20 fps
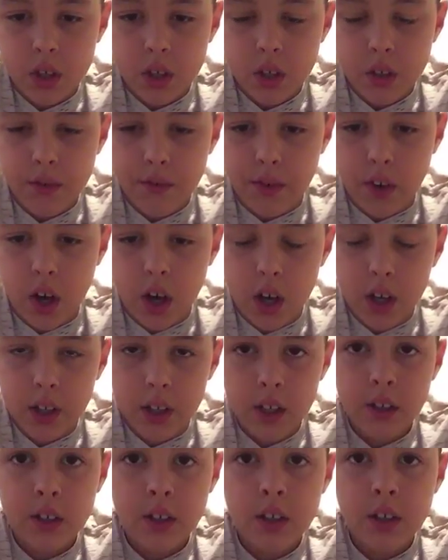frog.
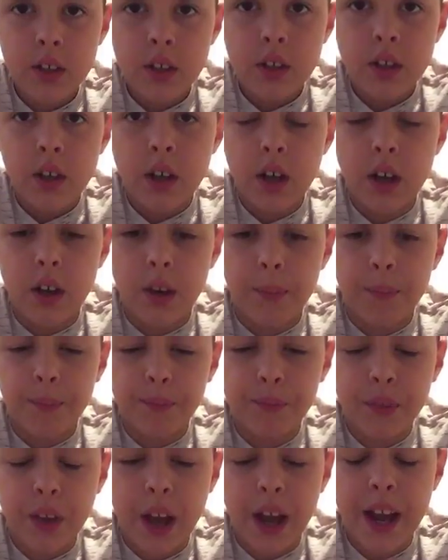
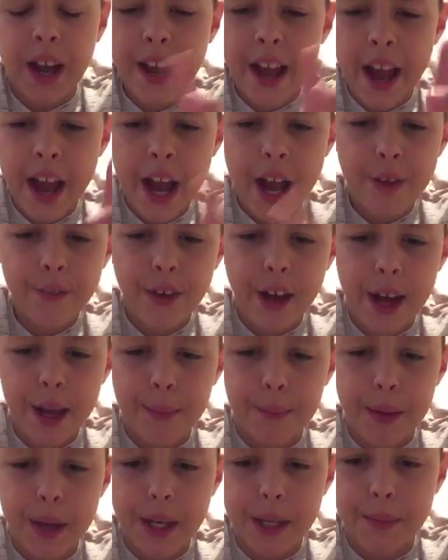I have had
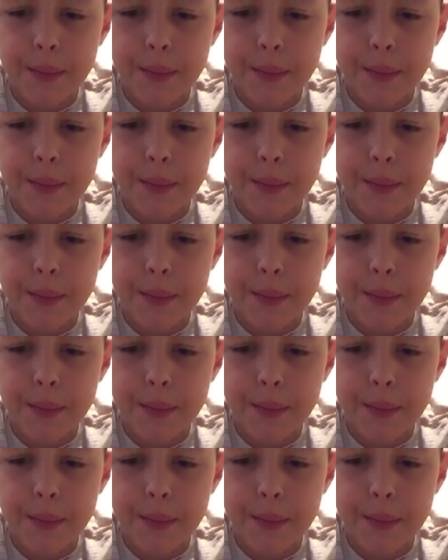many